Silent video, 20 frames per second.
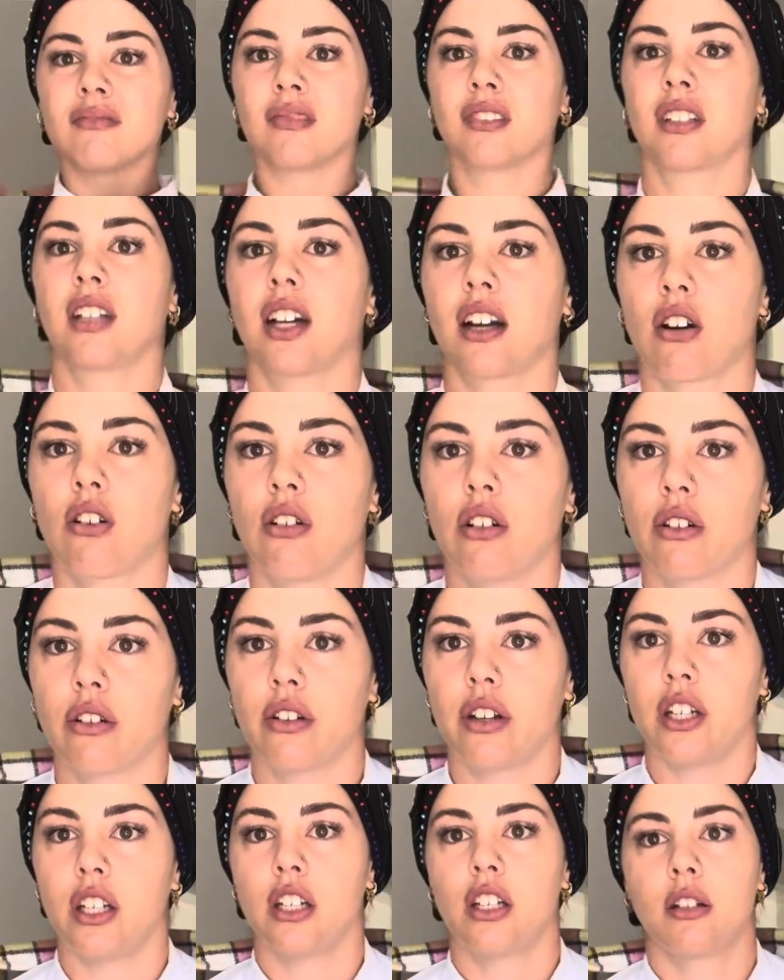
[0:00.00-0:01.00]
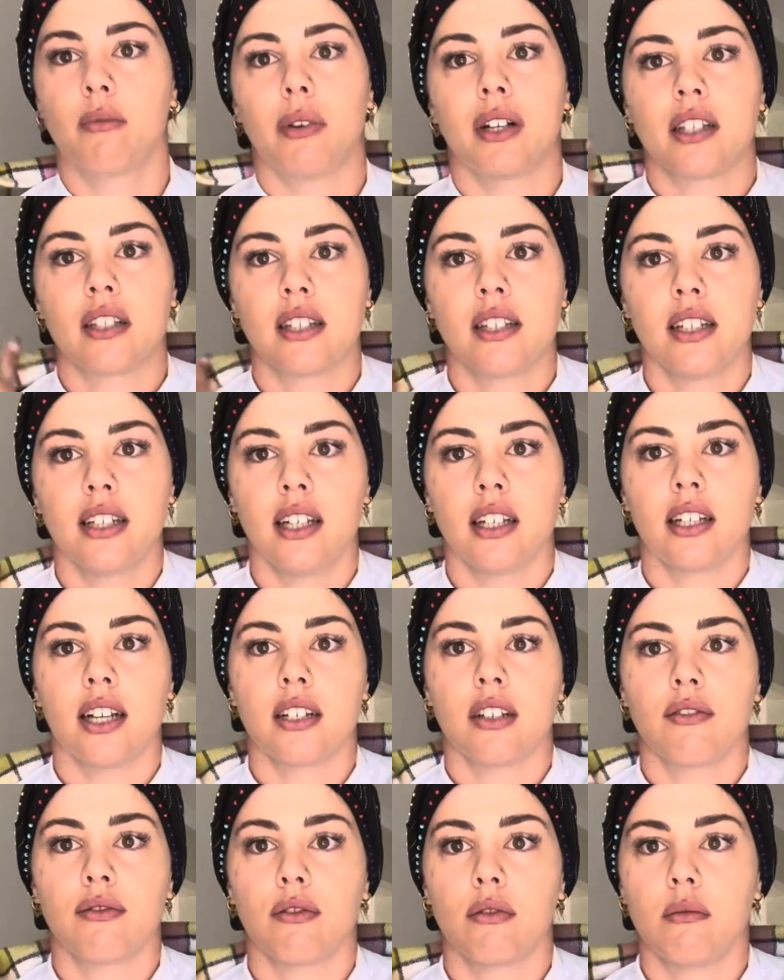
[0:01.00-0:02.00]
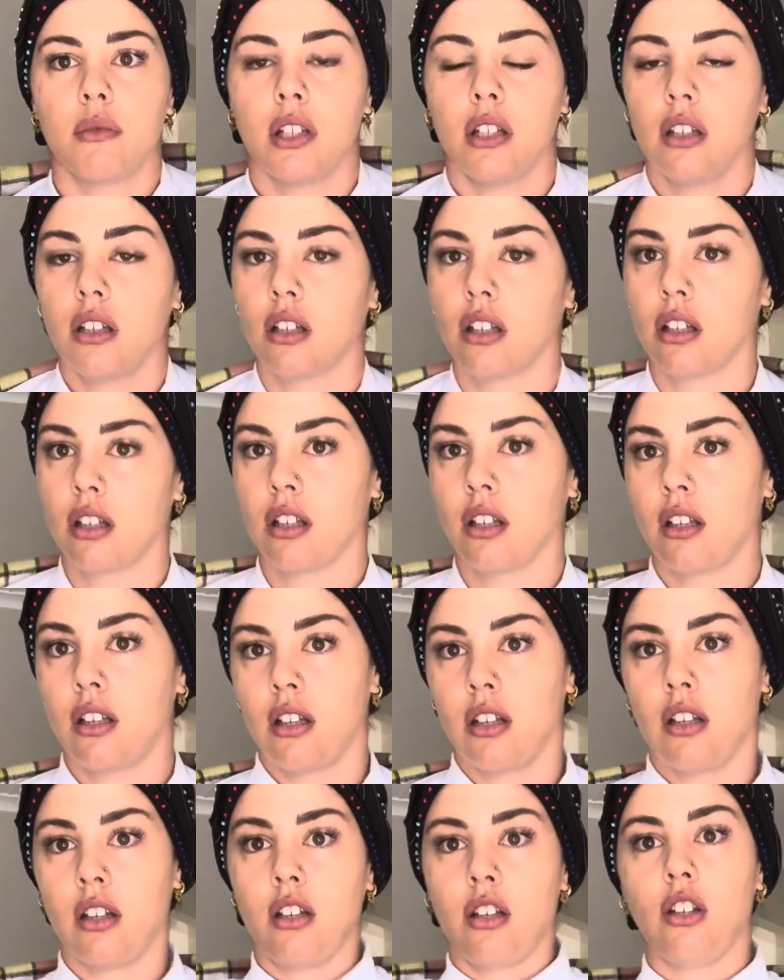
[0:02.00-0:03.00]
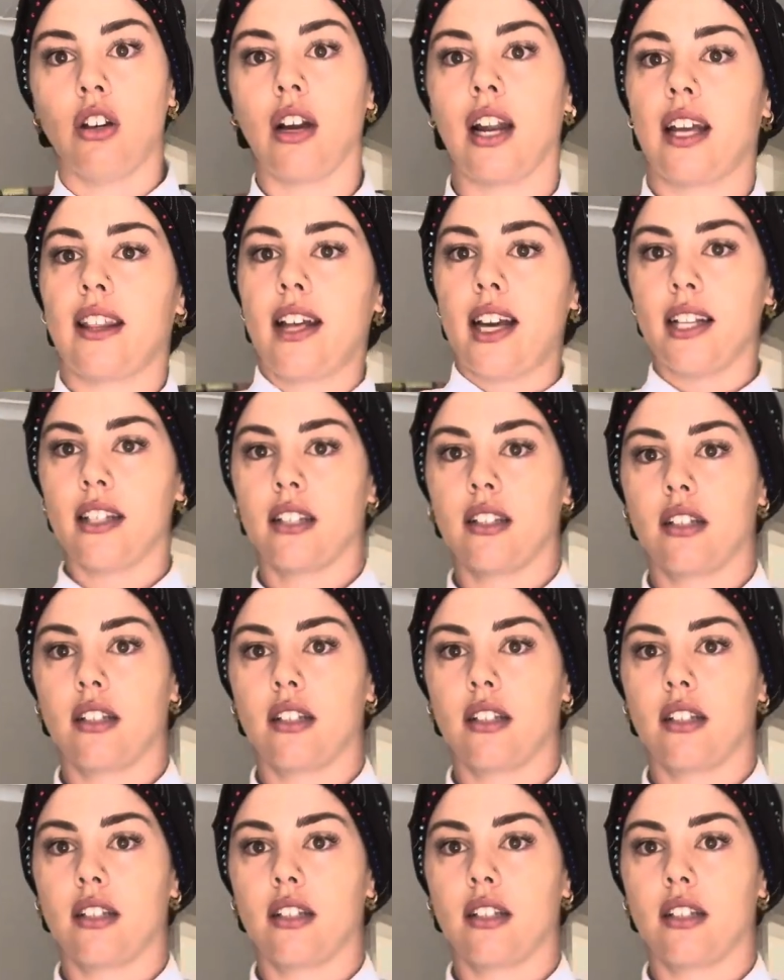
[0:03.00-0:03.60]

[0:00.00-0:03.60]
like I can't reach, but Sifia does it for me. Yeah, like that.